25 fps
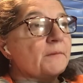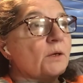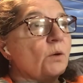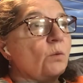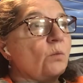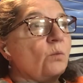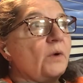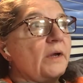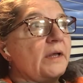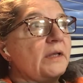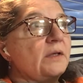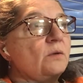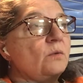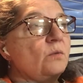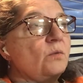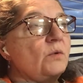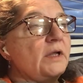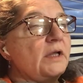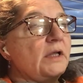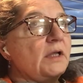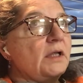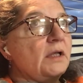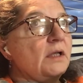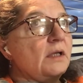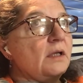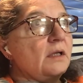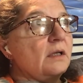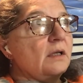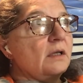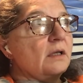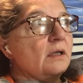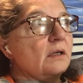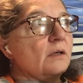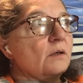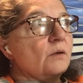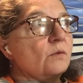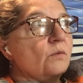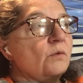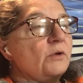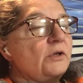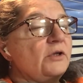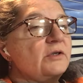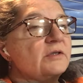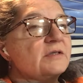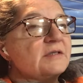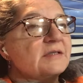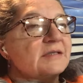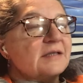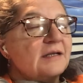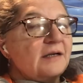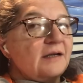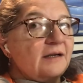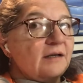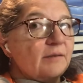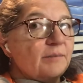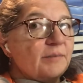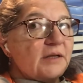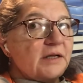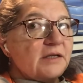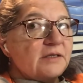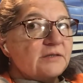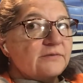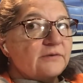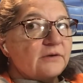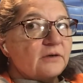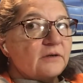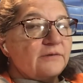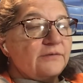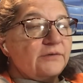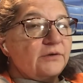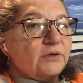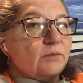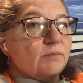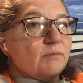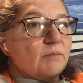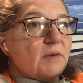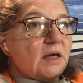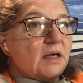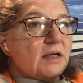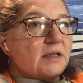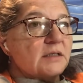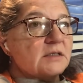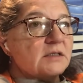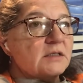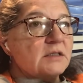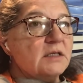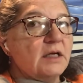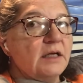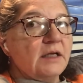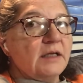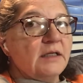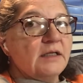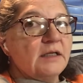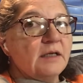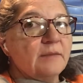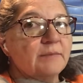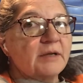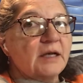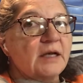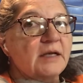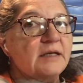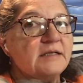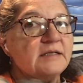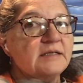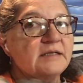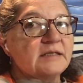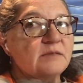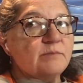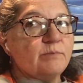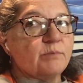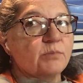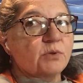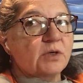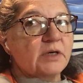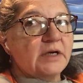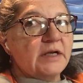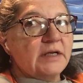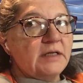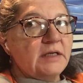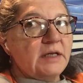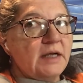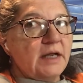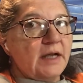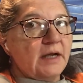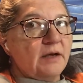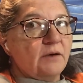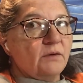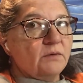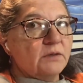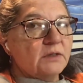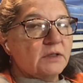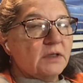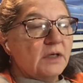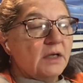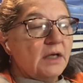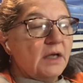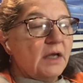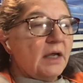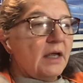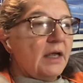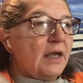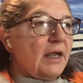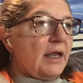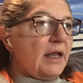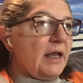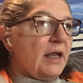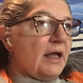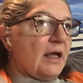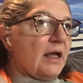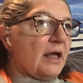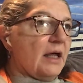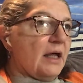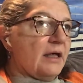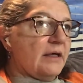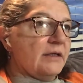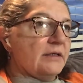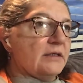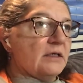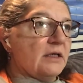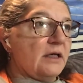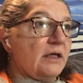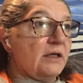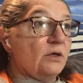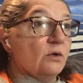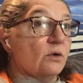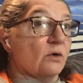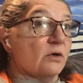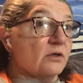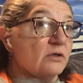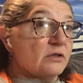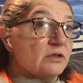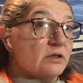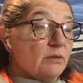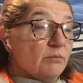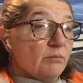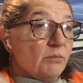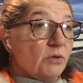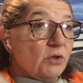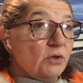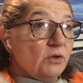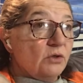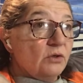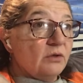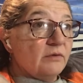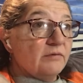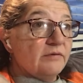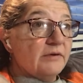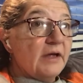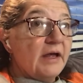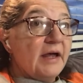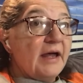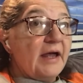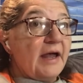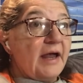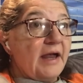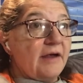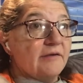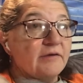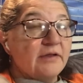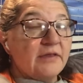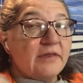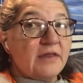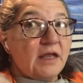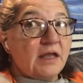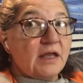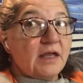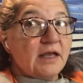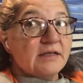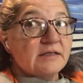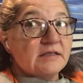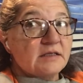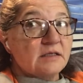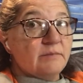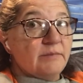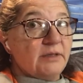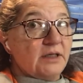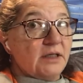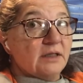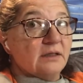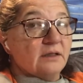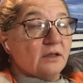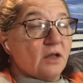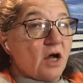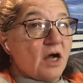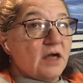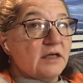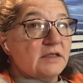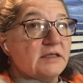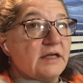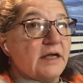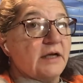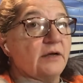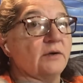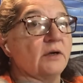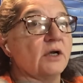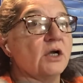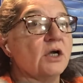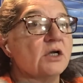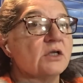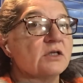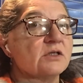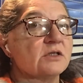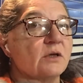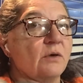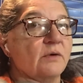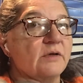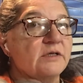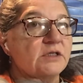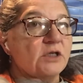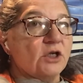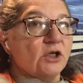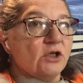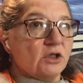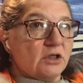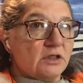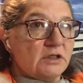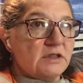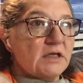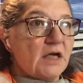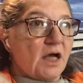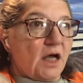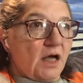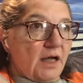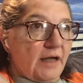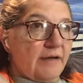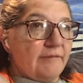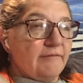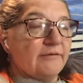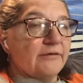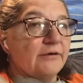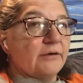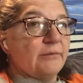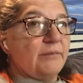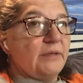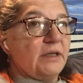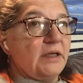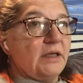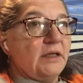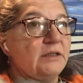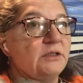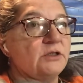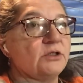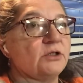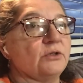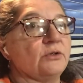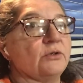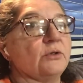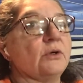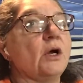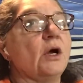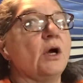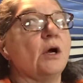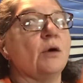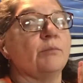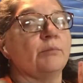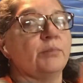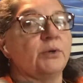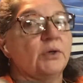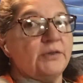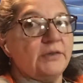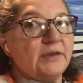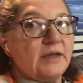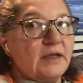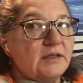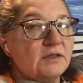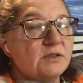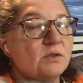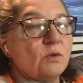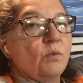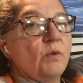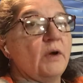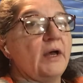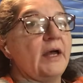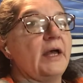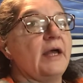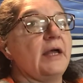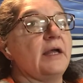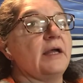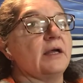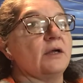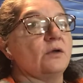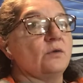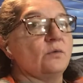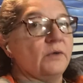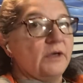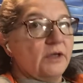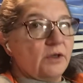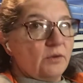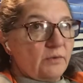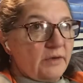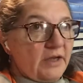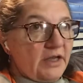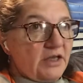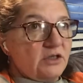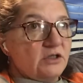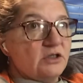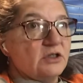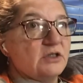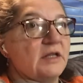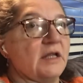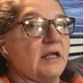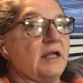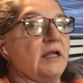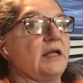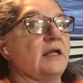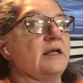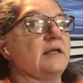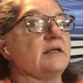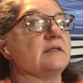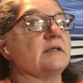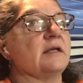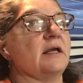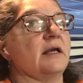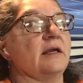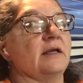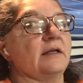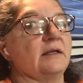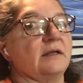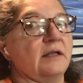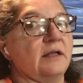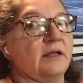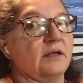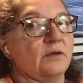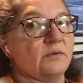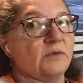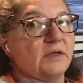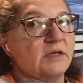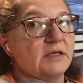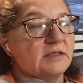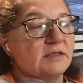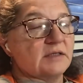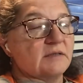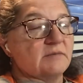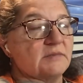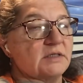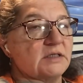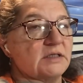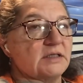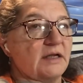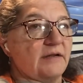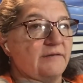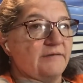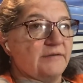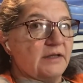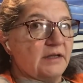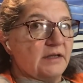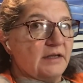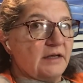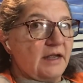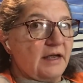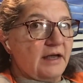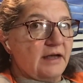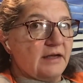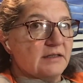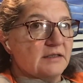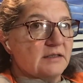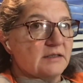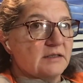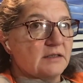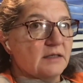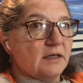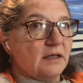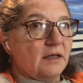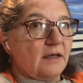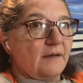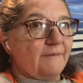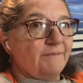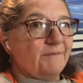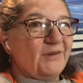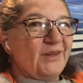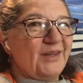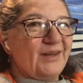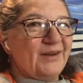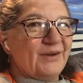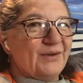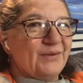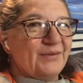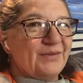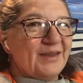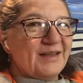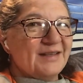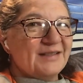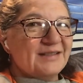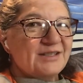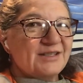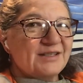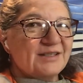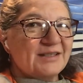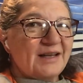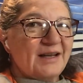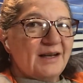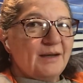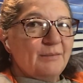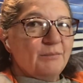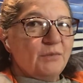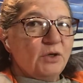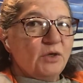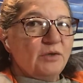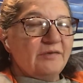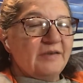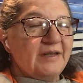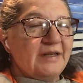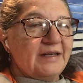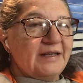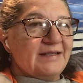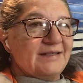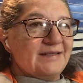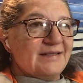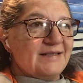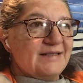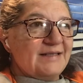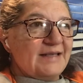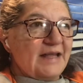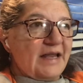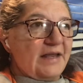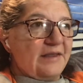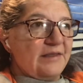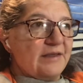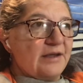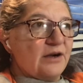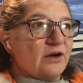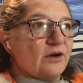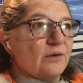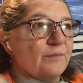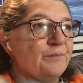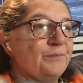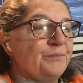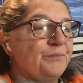When you sit in a place for a few months, you end up kind of spreading out, and in order to move, everything has to be in lockdown. So it's a good time for me to put things away and rearrange things and get rid of some stuff that has, you know, things just kind of move in and stay there.